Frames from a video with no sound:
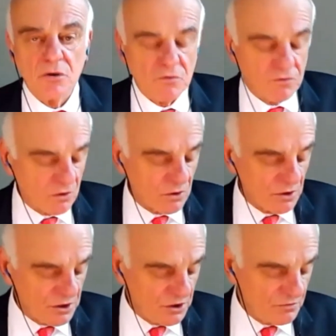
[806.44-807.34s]

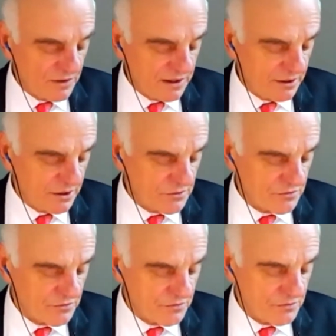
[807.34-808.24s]
for new
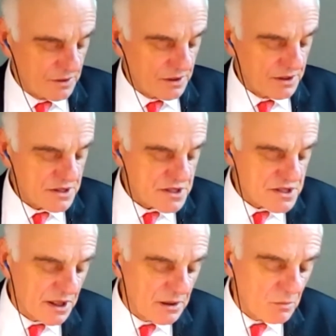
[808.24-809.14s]
variants. And it's a
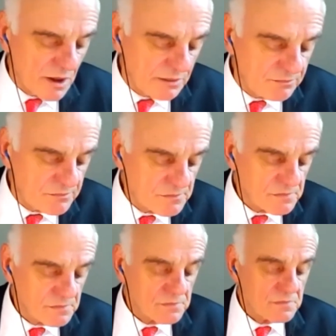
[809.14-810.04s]
time when
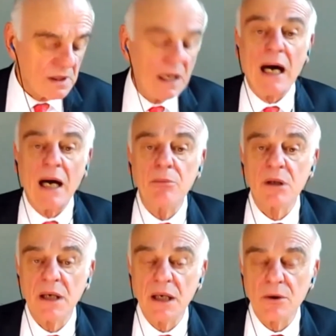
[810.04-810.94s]
I
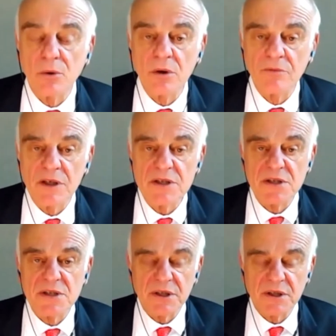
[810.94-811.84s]
would like all of us
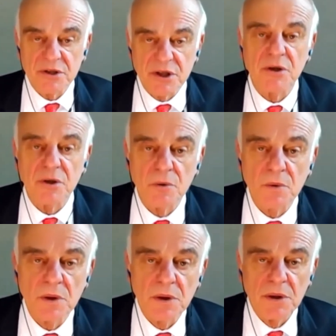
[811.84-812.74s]
to continue
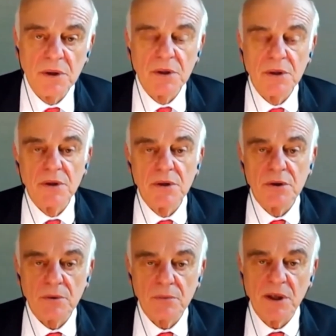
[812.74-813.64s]

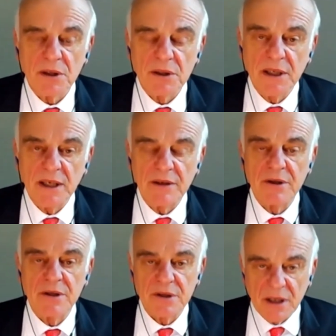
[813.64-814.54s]
to work together
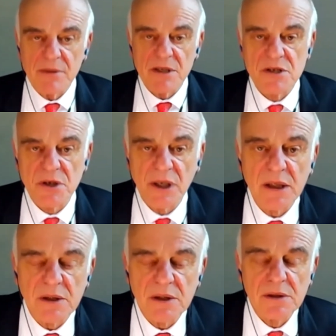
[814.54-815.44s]
and to demonstrate